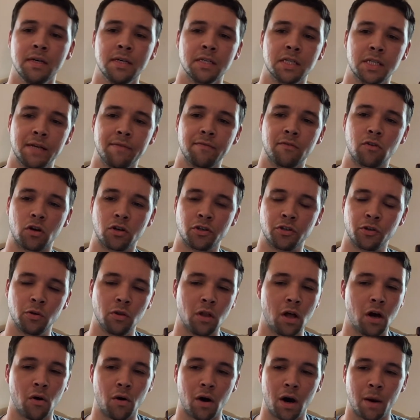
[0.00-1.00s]
Steven
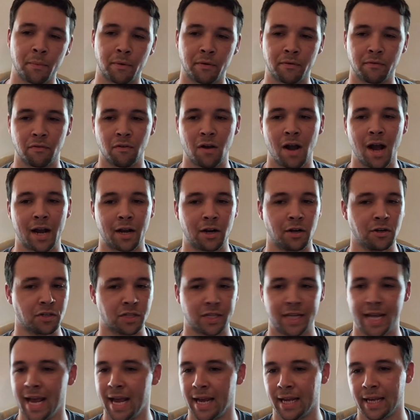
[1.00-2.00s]
Cardullo, homered for the
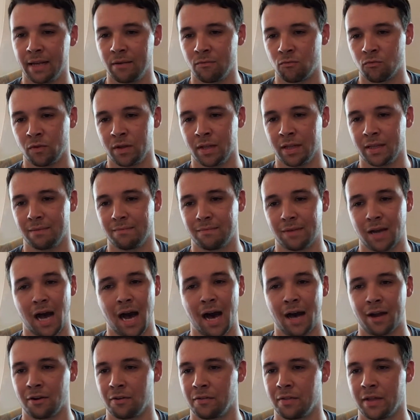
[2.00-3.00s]
Rockers. Can't get really
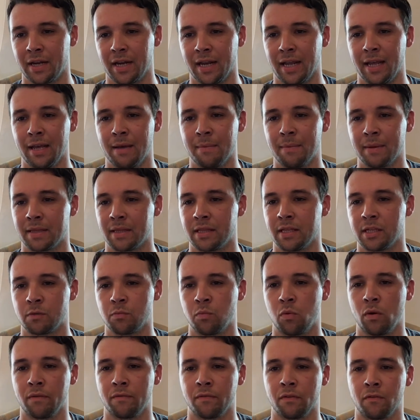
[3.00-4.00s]
hotter than him at this
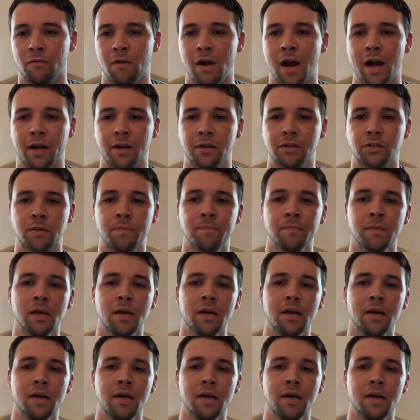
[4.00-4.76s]
point for the Rockers.